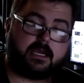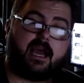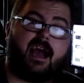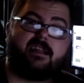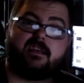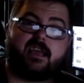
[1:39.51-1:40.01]

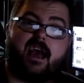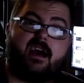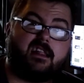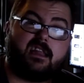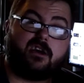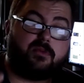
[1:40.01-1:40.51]
kind of
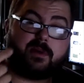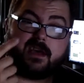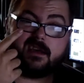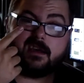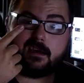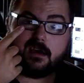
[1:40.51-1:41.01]
get a little
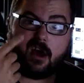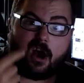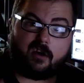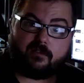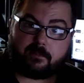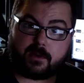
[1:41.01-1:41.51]
bit
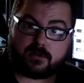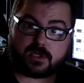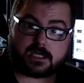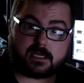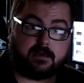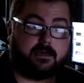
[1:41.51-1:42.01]
of a
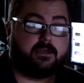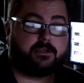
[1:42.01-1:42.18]
boost.